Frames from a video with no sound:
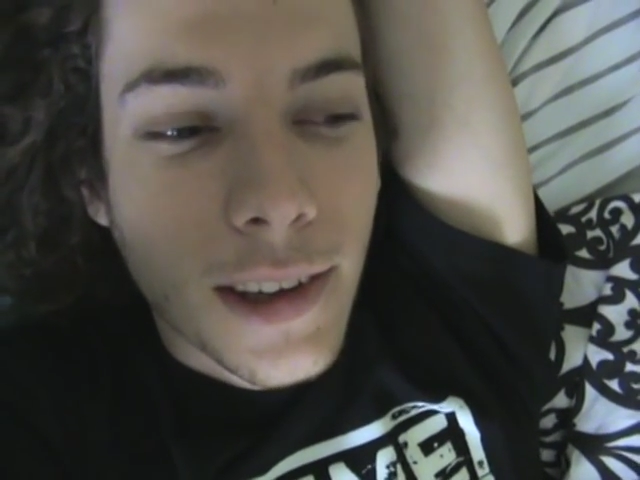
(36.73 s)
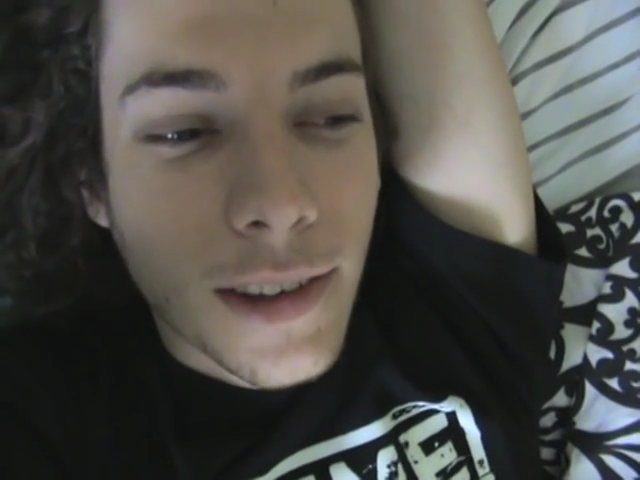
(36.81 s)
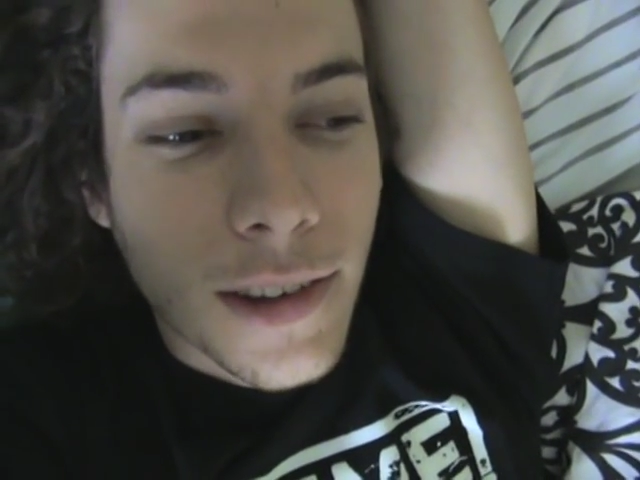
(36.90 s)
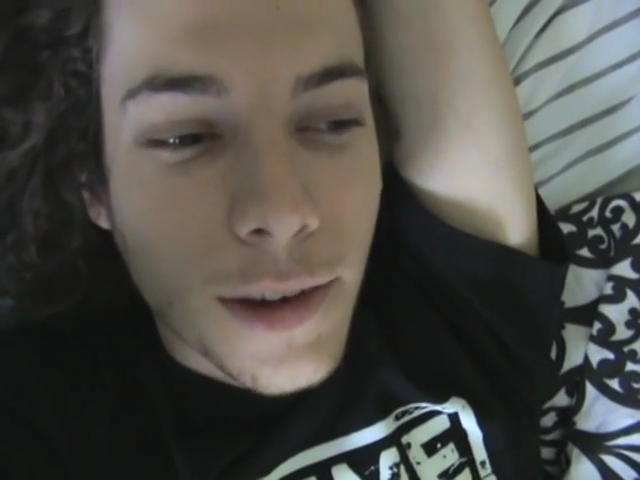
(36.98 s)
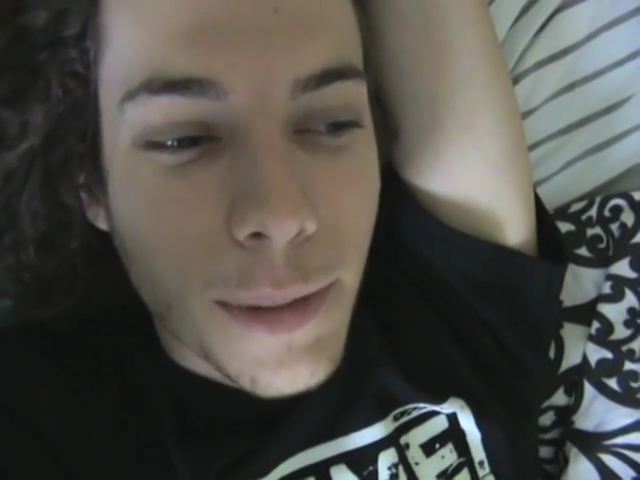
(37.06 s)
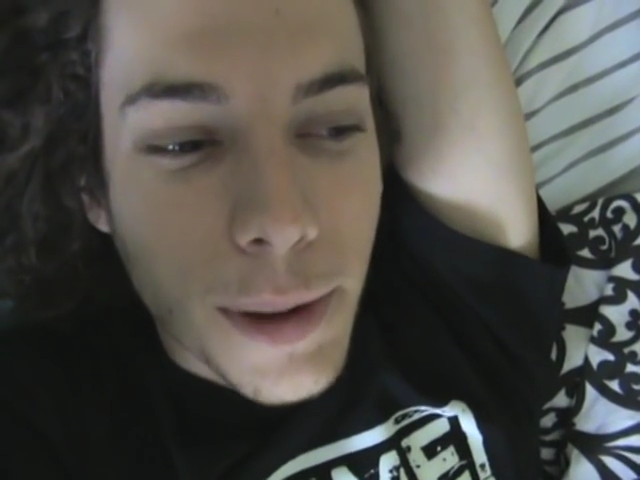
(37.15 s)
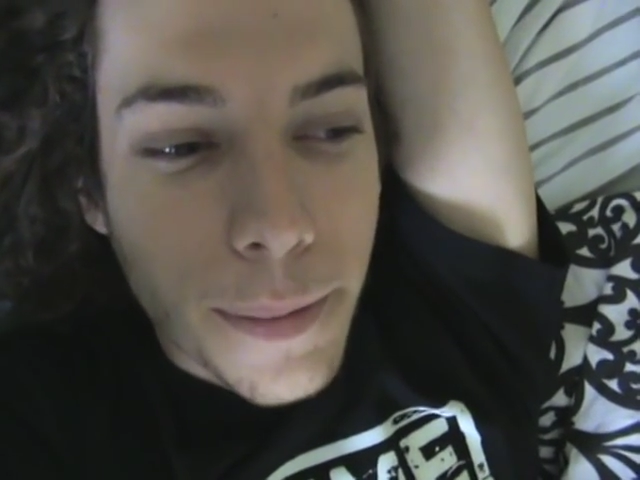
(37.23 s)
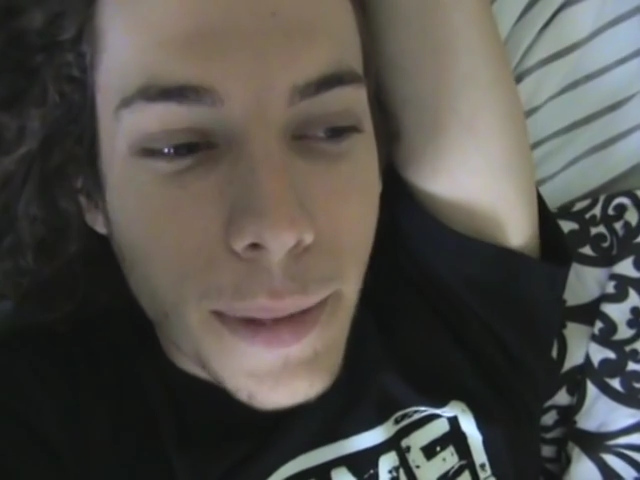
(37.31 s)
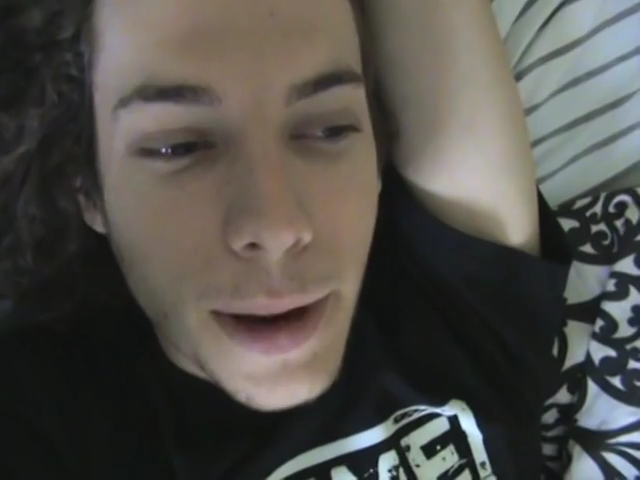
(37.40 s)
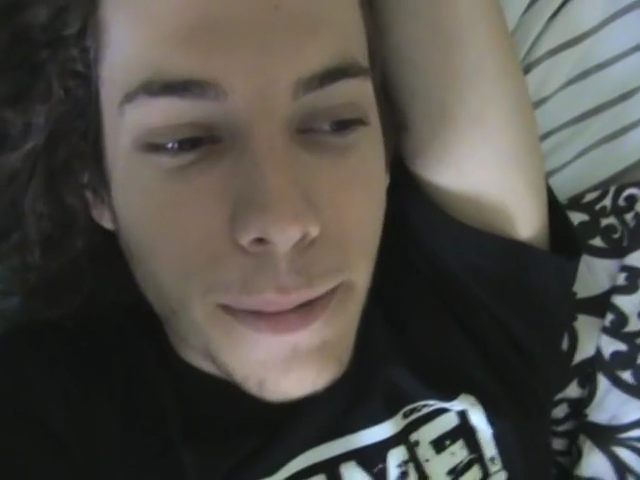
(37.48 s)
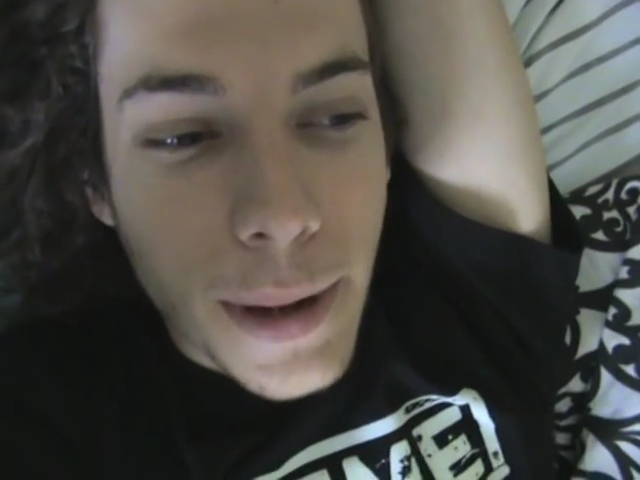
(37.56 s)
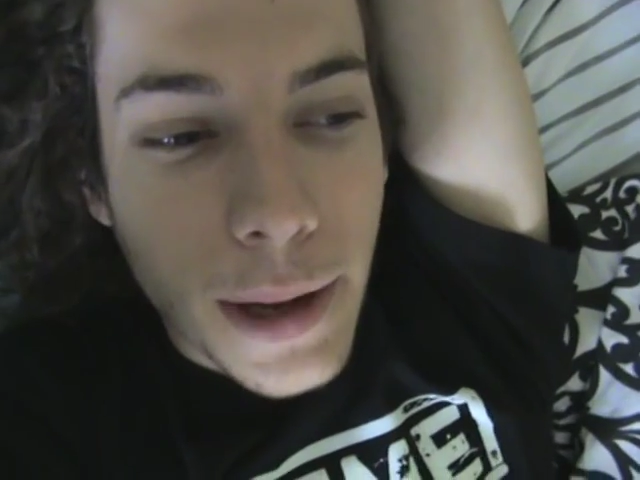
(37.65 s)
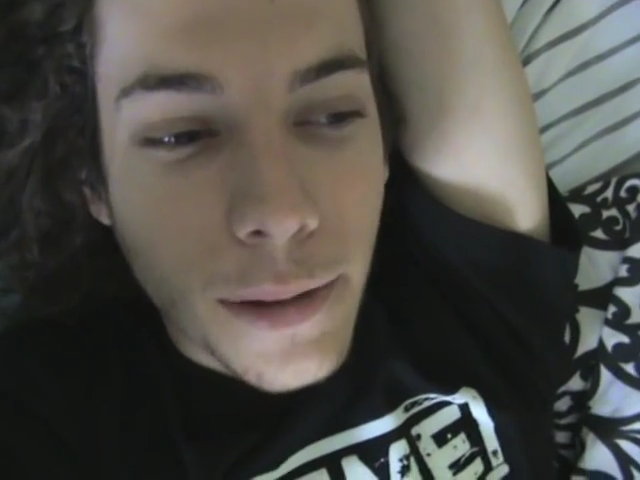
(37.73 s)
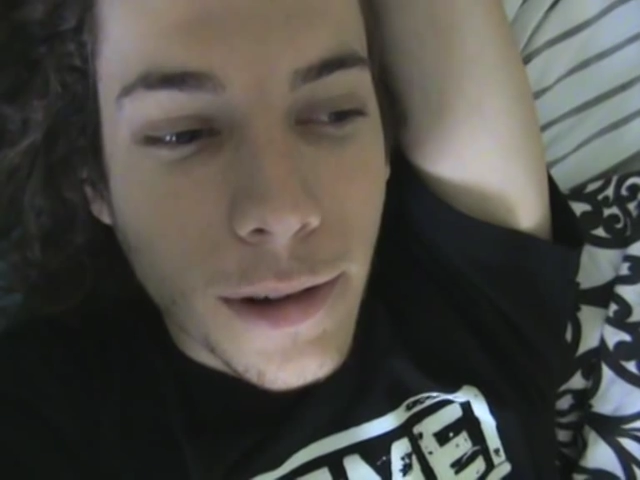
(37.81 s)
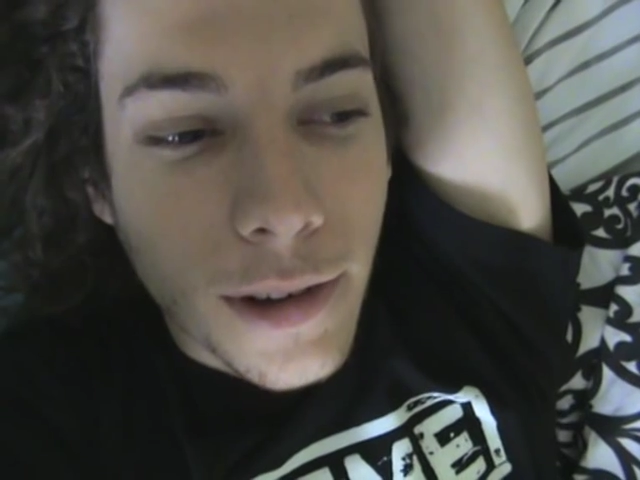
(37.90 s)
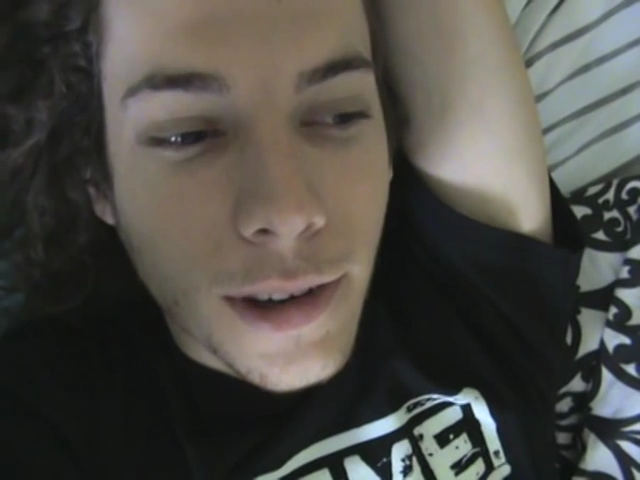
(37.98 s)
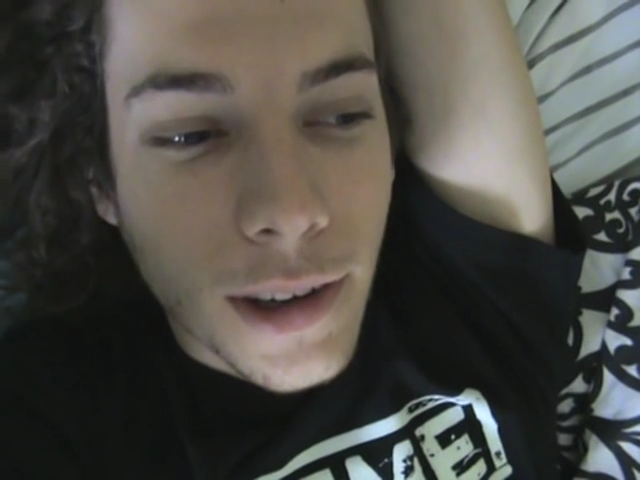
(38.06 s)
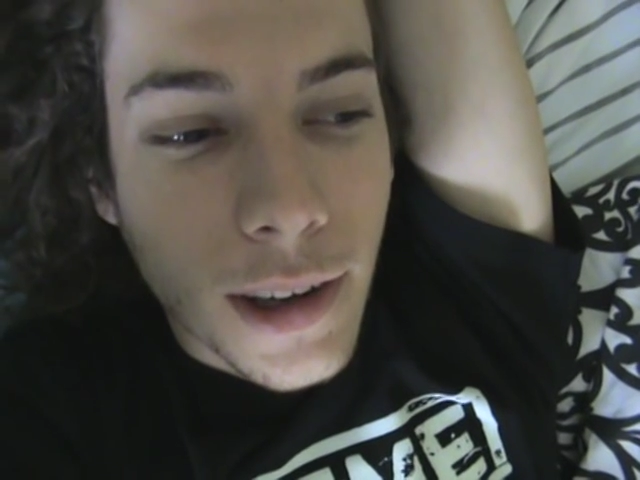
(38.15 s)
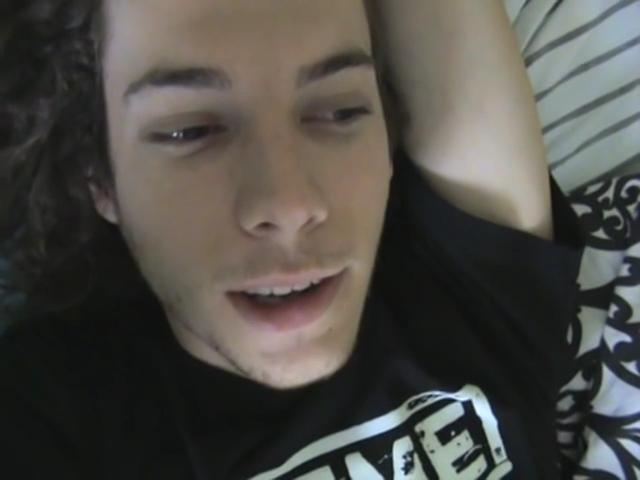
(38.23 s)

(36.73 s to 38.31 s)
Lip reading: So I've been bedbound